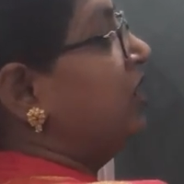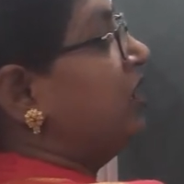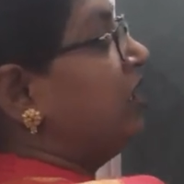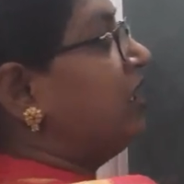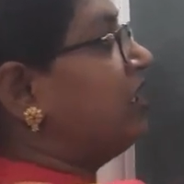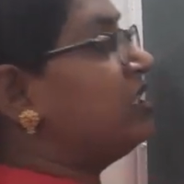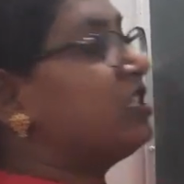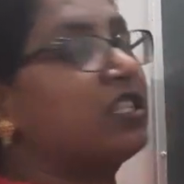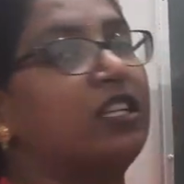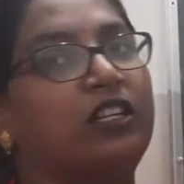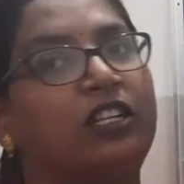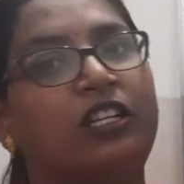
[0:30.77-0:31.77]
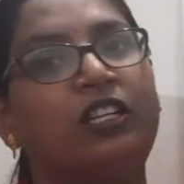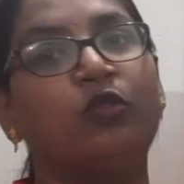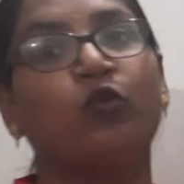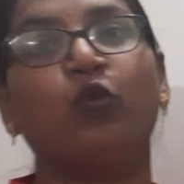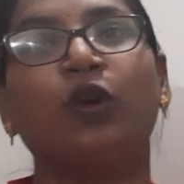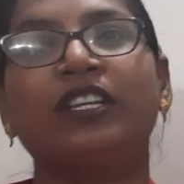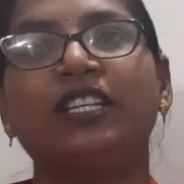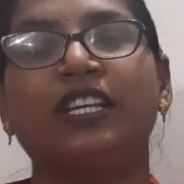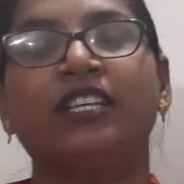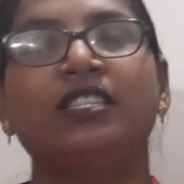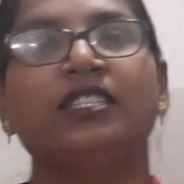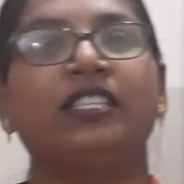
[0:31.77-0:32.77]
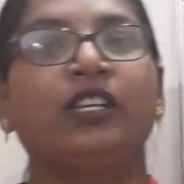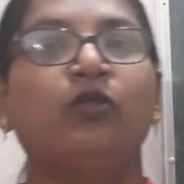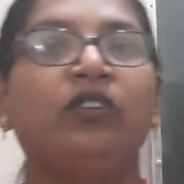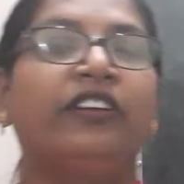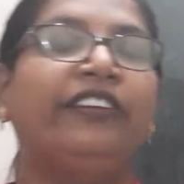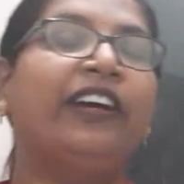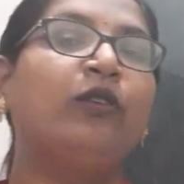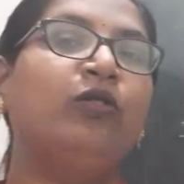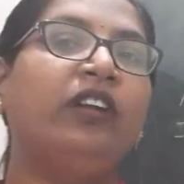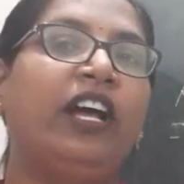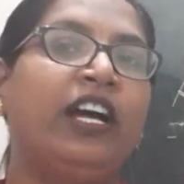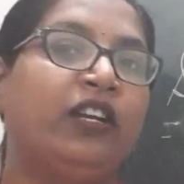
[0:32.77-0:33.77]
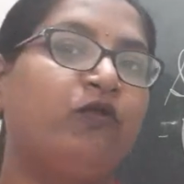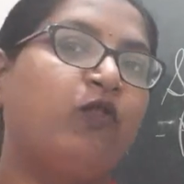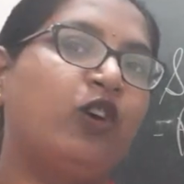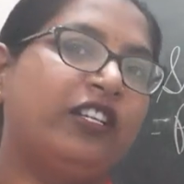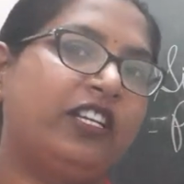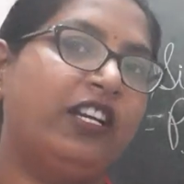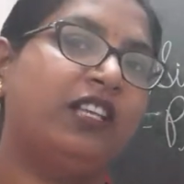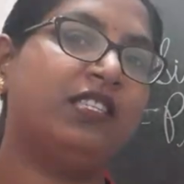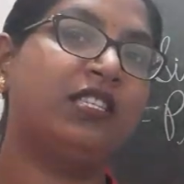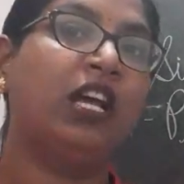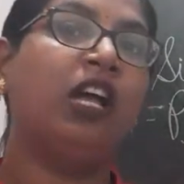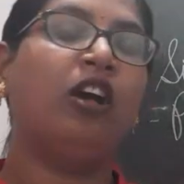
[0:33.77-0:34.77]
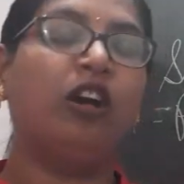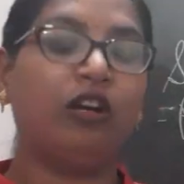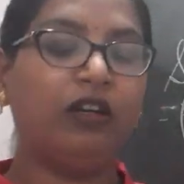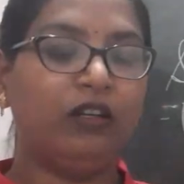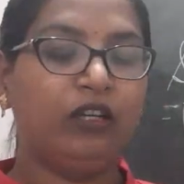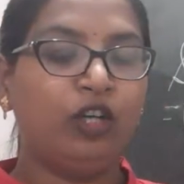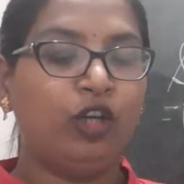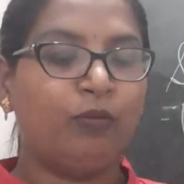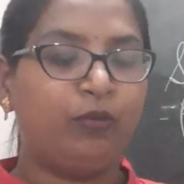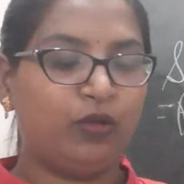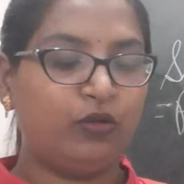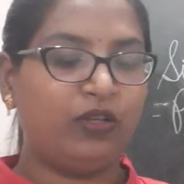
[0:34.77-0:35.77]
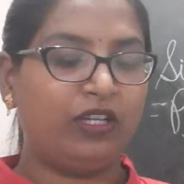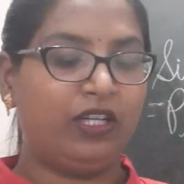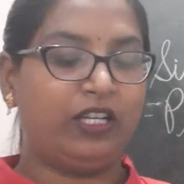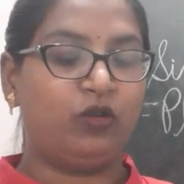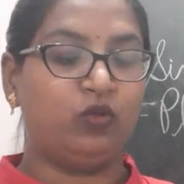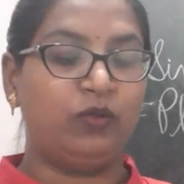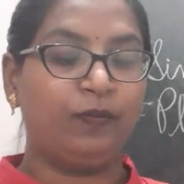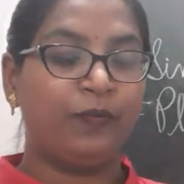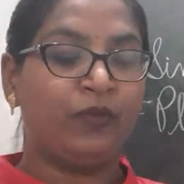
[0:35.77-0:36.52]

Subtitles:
Let us learn what is singular noun and what is a plural noun.